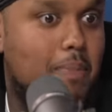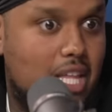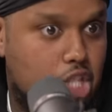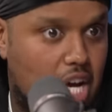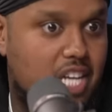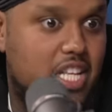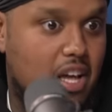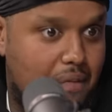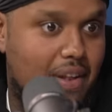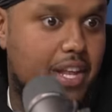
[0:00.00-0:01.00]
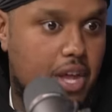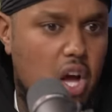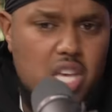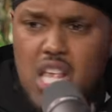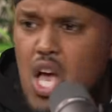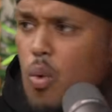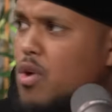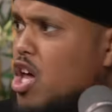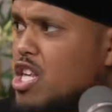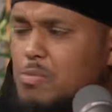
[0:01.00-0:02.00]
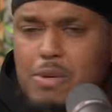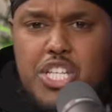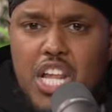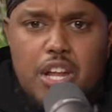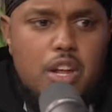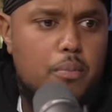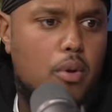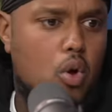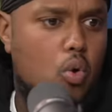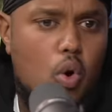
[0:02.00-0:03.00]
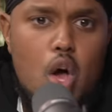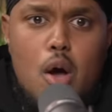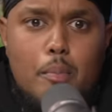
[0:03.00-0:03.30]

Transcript: being Chunkz and Yung Filly and darkest, we're not gonna just be chilling in the block or